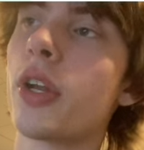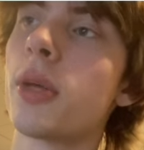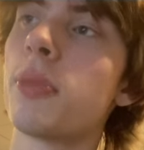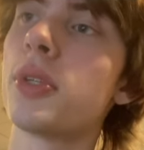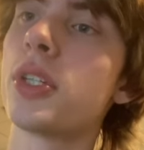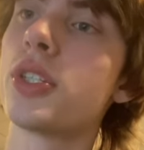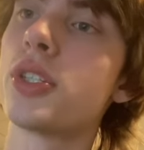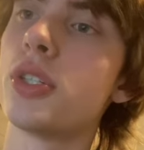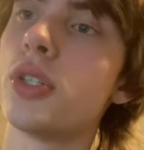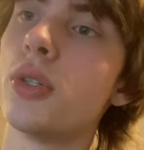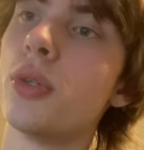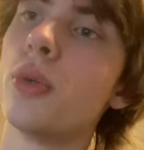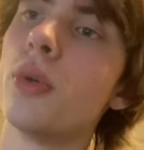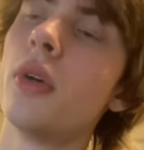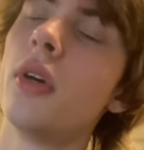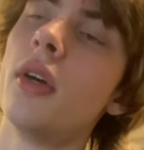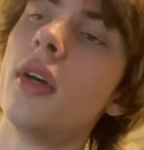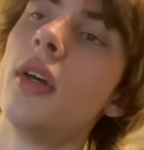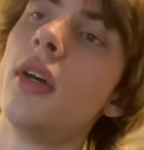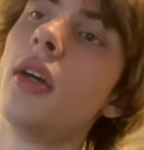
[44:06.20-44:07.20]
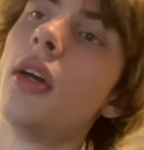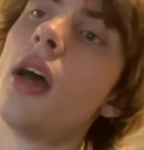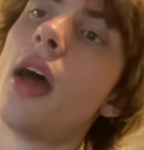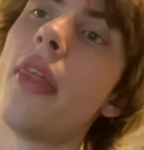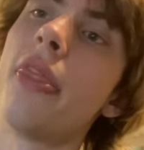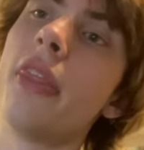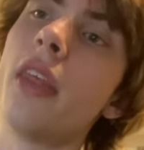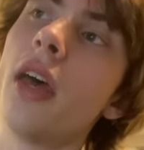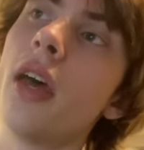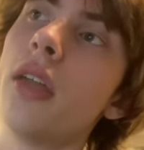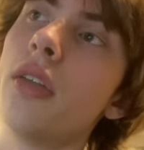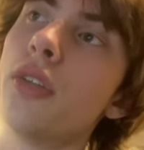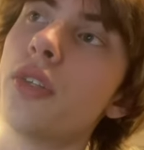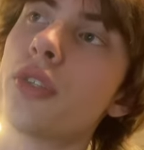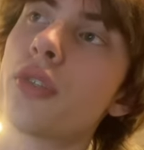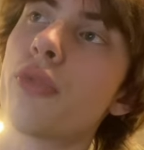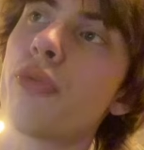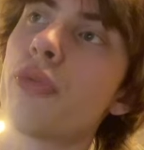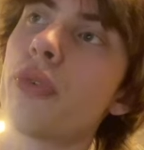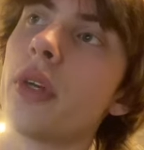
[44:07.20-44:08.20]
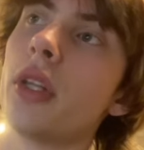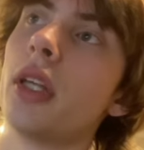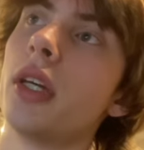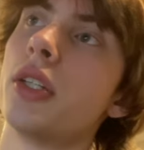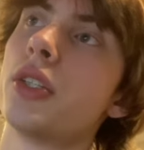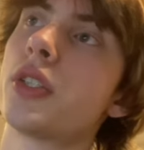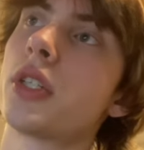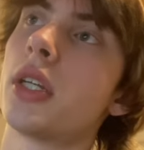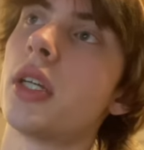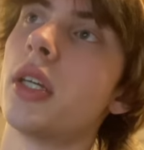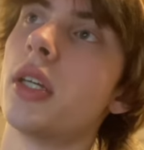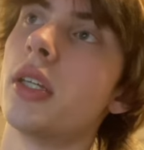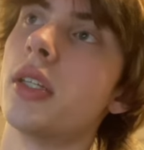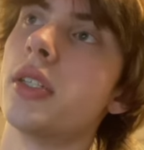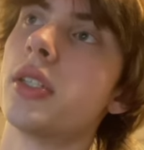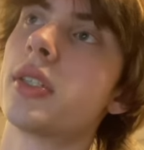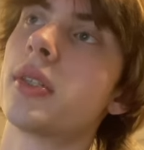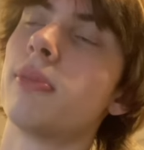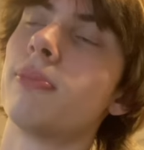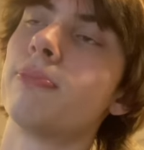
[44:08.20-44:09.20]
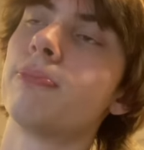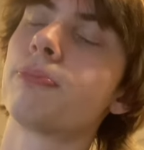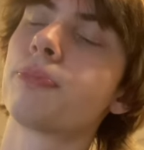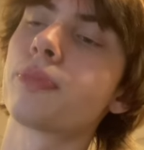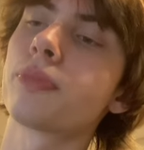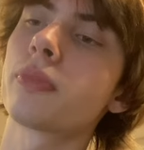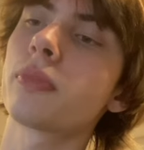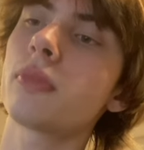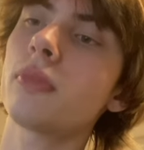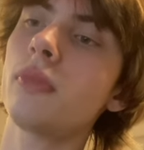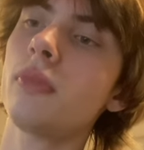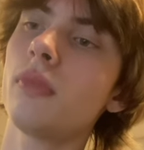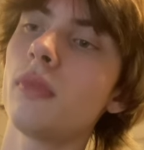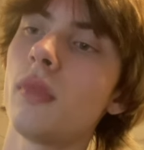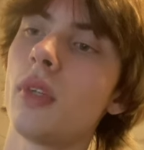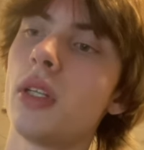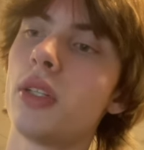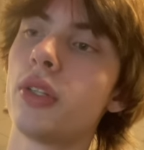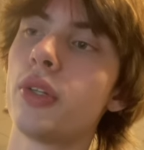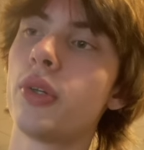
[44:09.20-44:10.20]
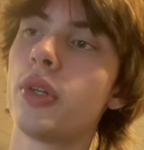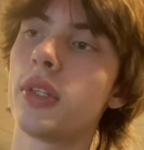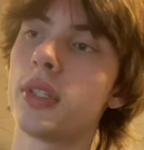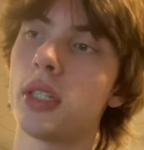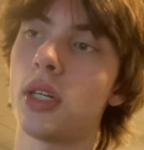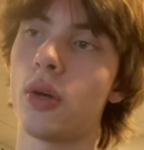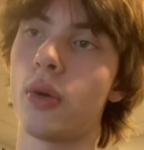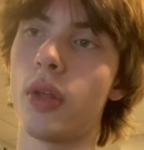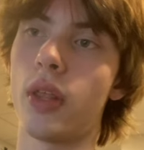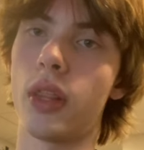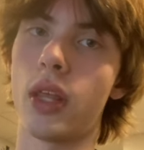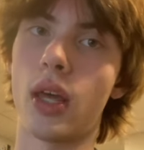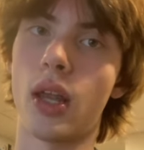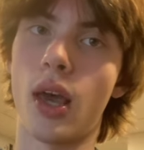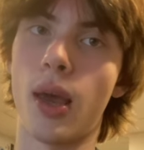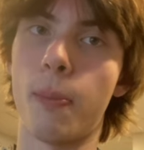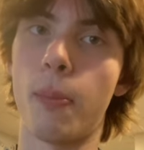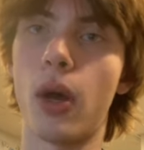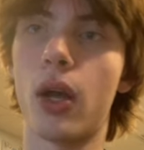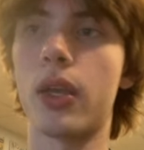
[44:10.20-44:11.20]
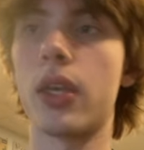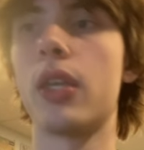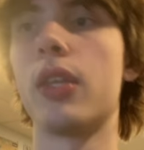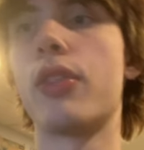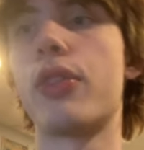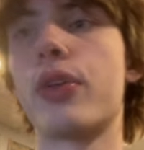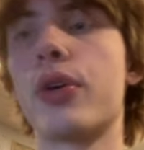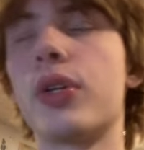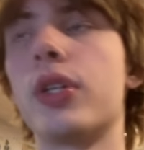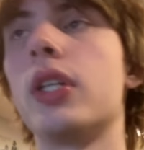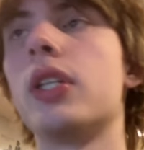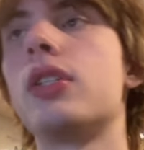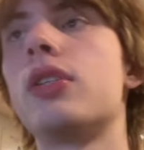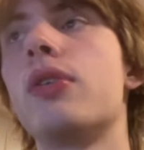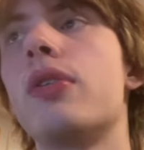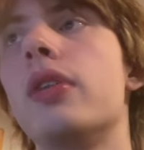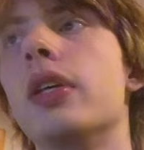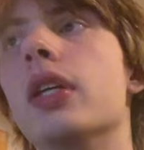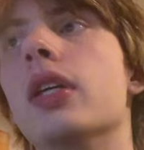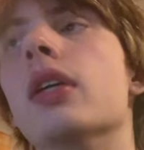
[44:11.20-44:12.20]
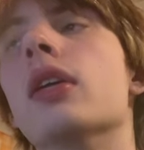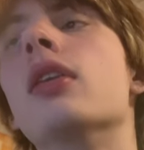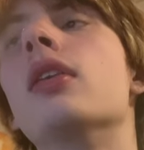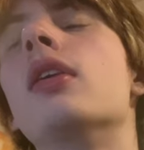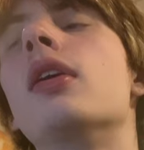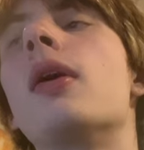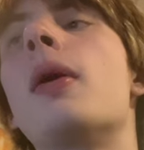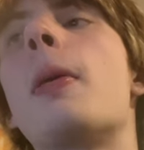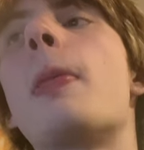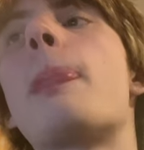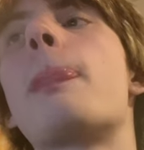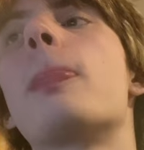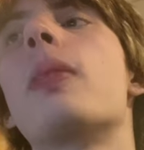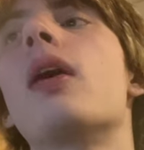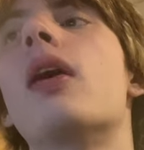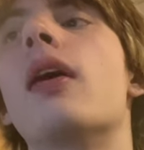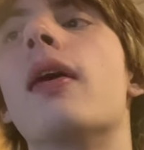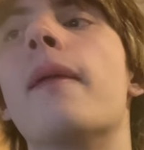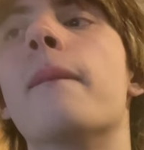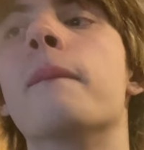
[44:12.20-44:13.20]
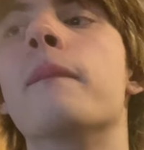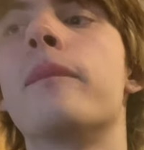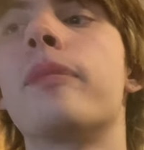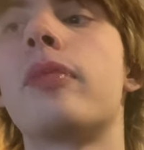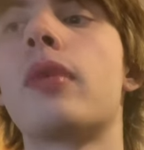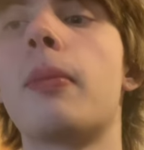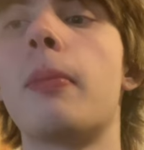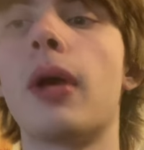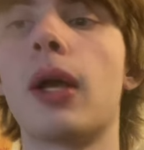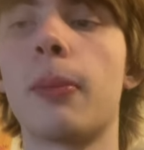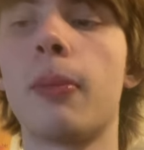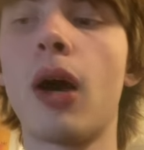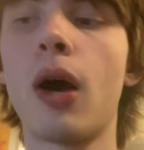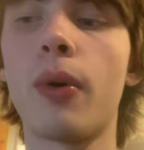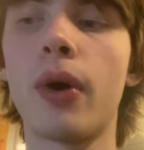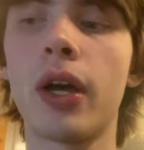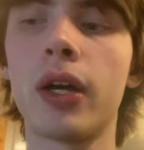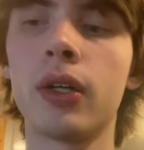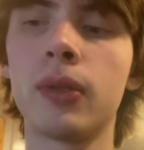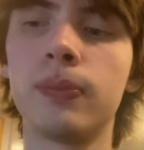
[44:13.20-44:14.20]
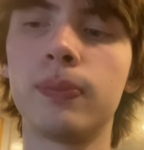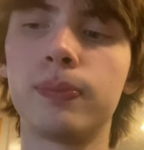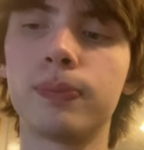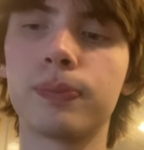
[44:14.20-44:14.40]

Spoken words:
him to 2, and then just Frillished his Lunatone, and then I monkeyed 30 to the Mega Mawile.